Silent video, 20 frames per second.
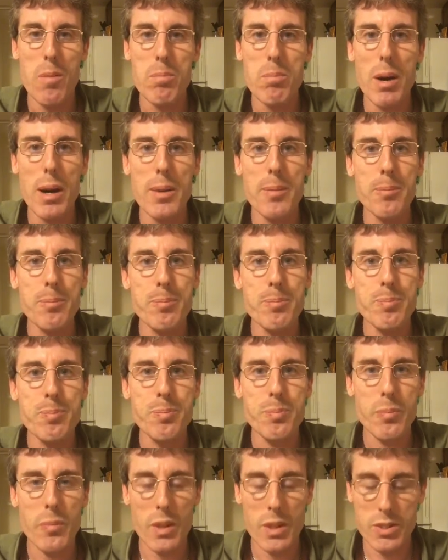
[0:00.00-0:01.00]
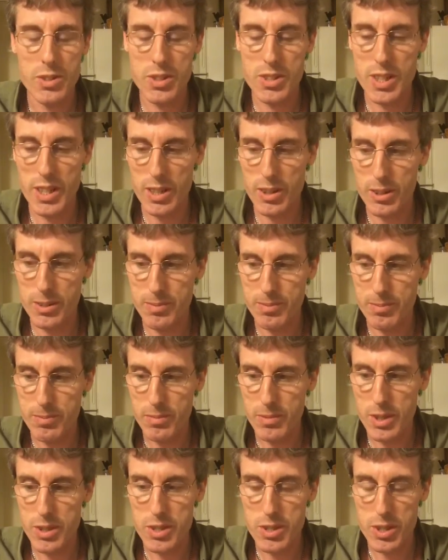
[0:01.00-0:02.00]
But still,
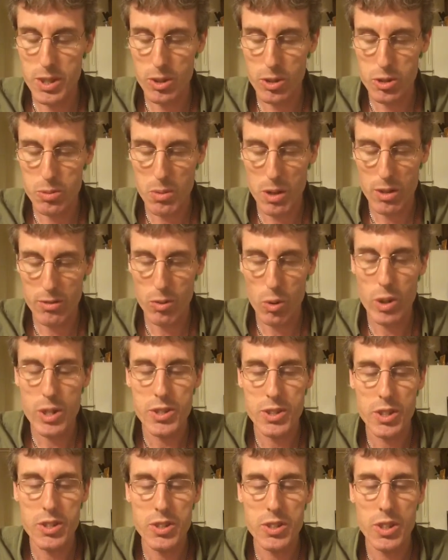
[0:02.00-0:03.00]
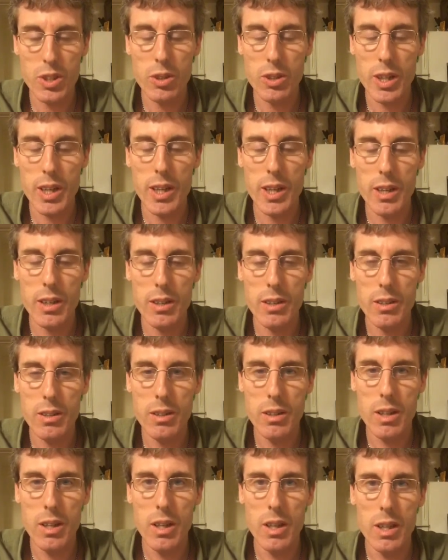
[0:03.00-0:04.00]
the still small voice is still there.
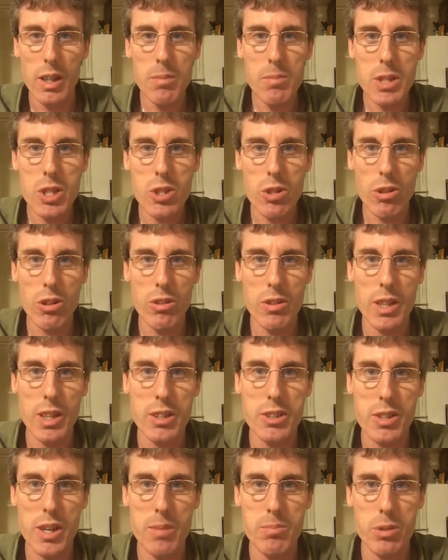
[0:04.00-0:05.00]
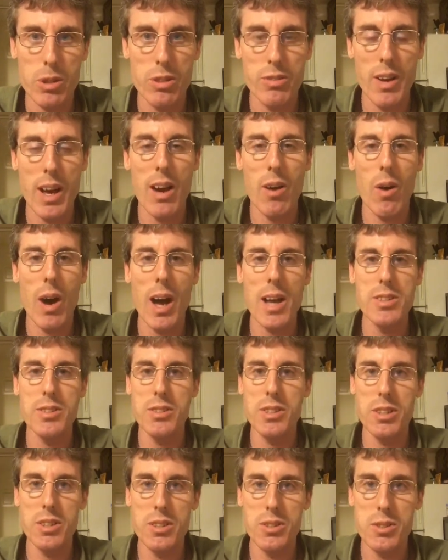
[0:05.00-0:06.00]
Let me show you an example of how I
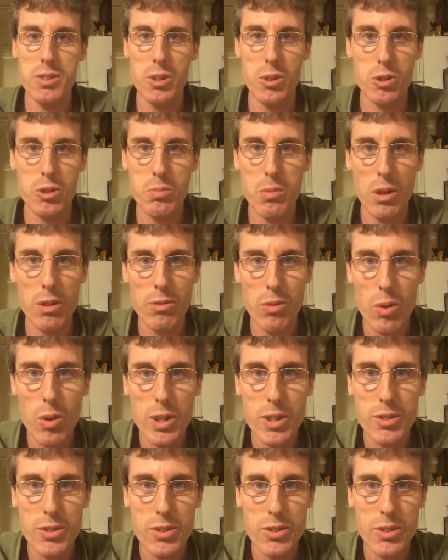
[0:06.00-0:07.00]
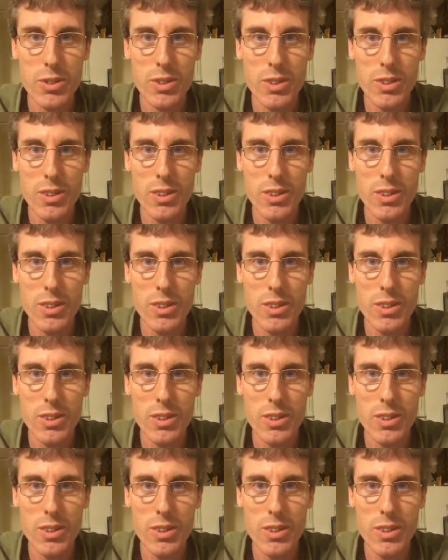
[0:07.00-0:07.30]
see the still small voice.